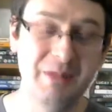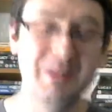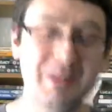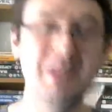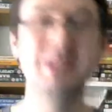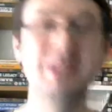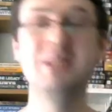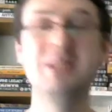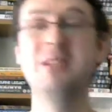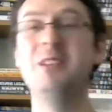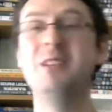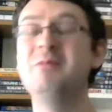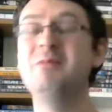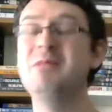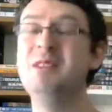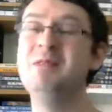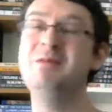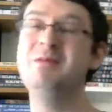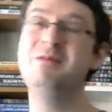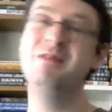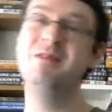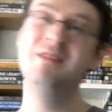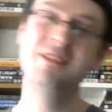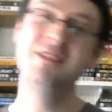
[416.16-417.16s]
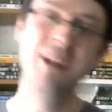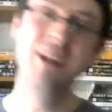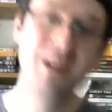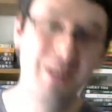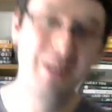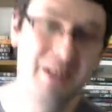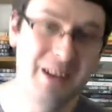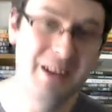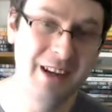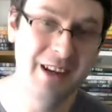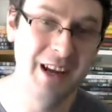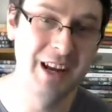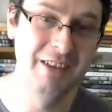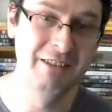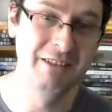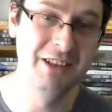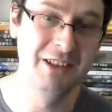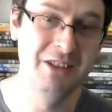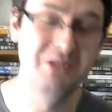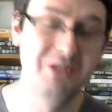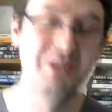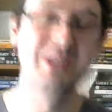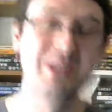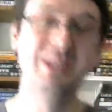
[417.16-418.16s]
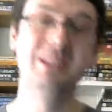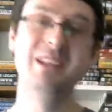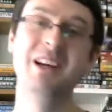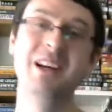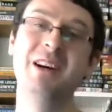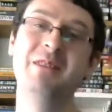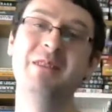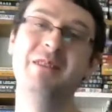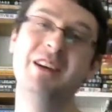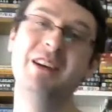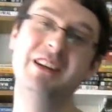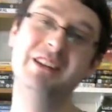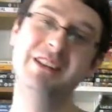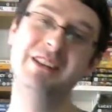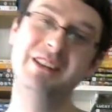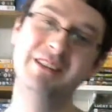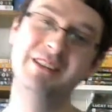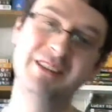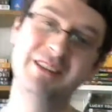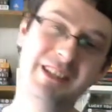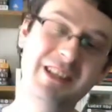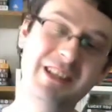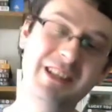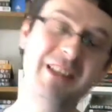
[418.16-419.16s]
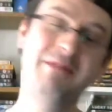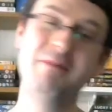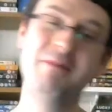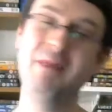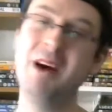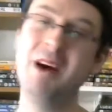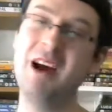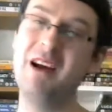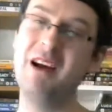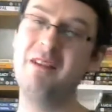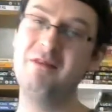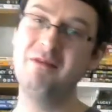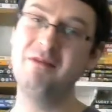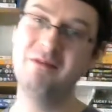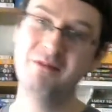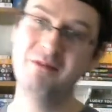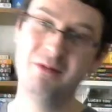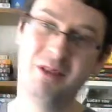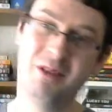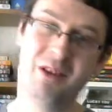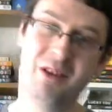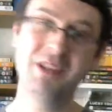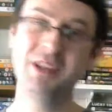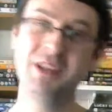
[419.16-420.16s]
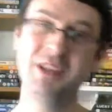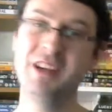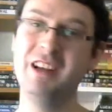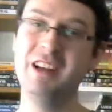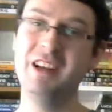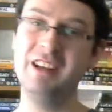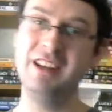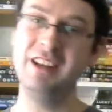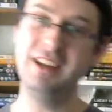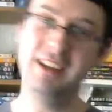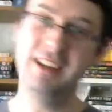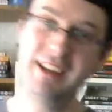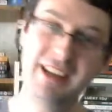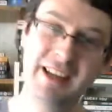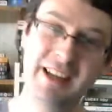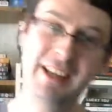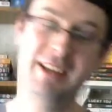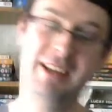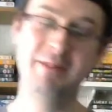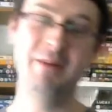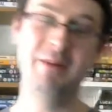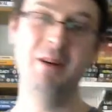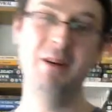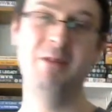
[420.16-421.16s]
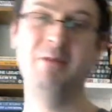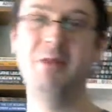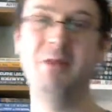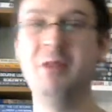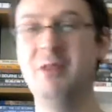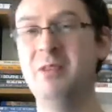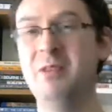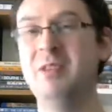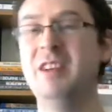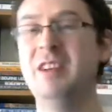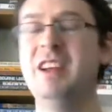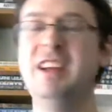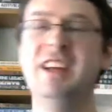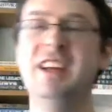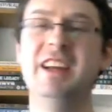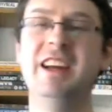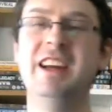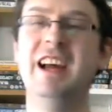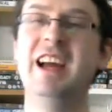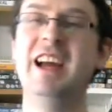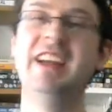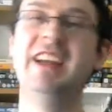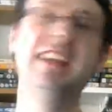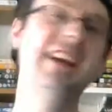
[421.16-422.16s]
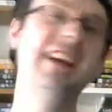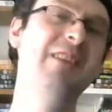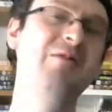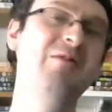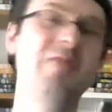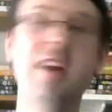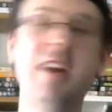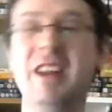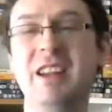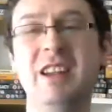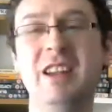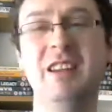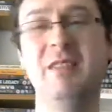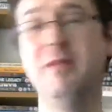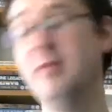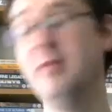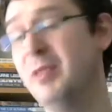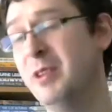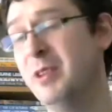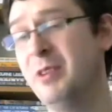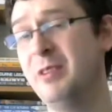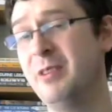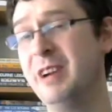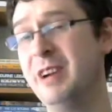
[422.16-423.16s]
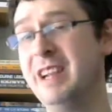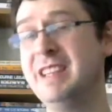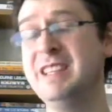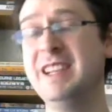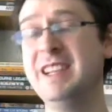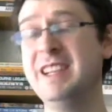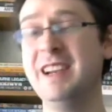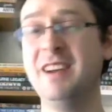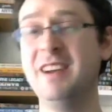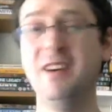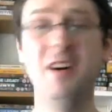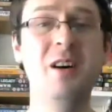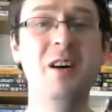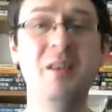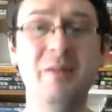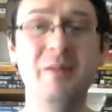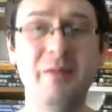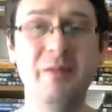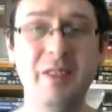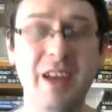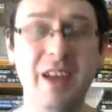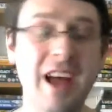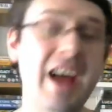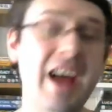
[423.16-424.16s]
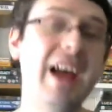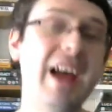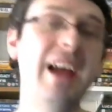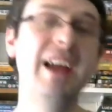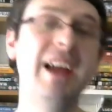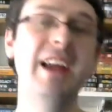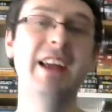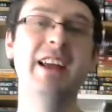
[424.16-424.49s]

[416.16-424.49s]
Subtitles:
top. You know you're going to enjoy yourself. So sit back, watch it, eat your popcorn, and get ready for the rating of a